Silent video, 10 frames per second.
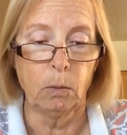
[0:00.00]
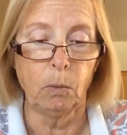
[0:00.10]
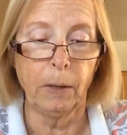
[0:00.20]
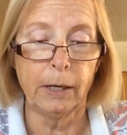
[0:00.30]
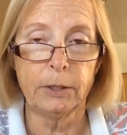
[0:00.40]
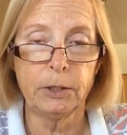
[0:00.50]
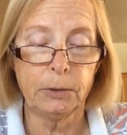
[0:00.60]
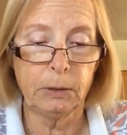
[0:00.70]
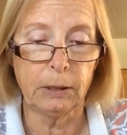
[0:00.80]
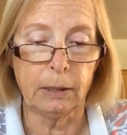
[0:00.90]
Where do
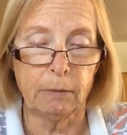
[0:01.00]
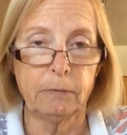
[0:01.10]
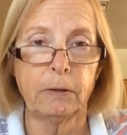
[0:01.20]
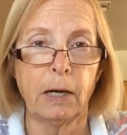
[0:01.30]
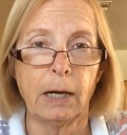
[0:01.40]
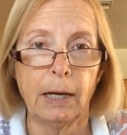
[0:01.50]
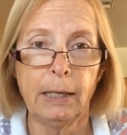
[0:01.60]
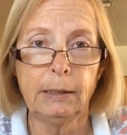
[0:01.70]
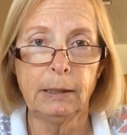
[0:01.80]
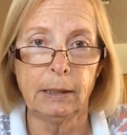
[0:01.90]
you live?
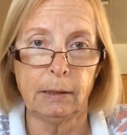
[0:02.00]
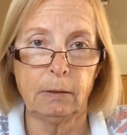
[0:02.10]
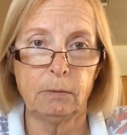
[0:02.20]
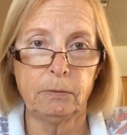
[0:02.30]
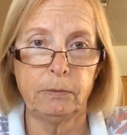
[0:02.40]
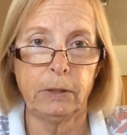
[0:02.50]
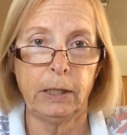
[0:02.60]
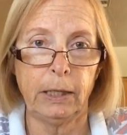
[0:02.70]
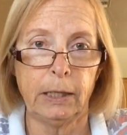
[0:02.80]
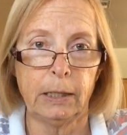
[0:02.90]
I live
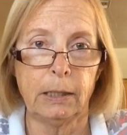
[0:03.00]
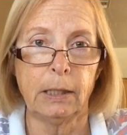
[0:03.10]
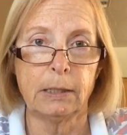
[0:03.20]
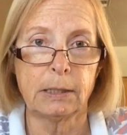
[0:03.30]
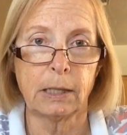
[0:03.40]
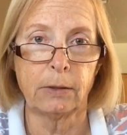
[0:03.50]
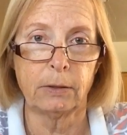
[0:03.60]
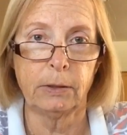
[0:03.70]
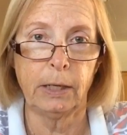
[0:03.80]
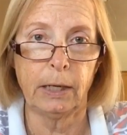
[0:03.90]
in
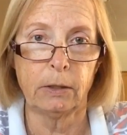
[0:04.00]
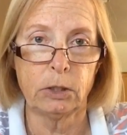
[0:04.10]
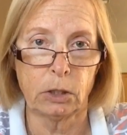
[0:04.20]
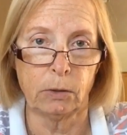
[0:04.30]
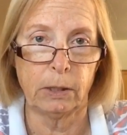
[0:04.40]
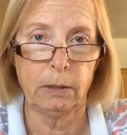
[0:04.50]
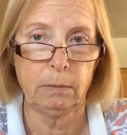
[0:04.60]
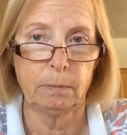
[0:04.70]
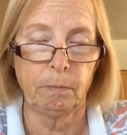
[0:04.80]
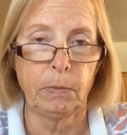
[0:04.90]
southern
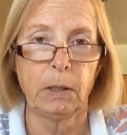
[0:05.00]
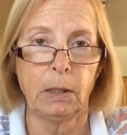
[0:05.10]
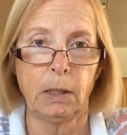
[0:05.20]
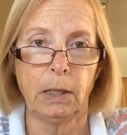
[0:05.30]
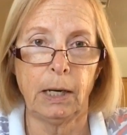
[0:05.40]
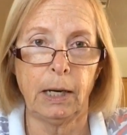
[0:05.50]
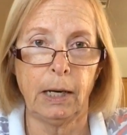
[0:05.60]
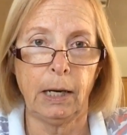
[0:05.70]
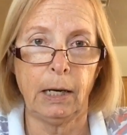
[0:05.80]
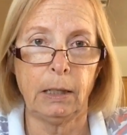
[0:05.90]
Arizona in
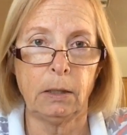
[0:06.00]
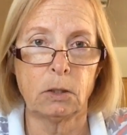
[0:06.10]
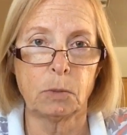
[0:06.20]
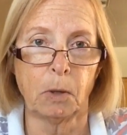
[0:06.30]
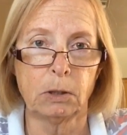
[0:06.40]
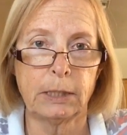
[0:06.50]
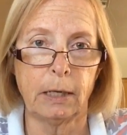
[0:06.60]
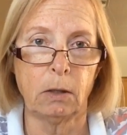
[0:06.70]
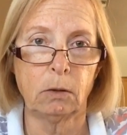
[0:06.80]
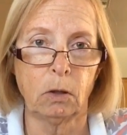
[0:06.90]
a small
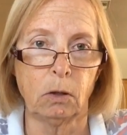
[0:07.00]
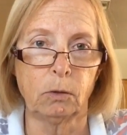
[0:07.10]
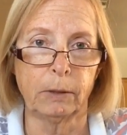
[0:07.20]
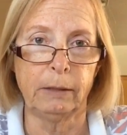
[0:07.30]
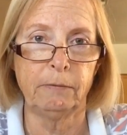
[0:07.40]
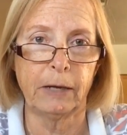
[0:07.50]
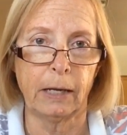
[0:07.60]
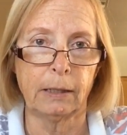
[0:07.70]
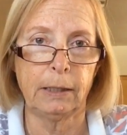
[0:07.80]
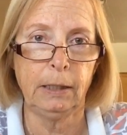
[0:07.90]
town called Green
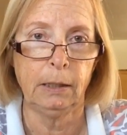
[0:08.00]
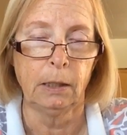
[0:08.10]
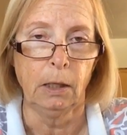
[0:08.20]
Valley.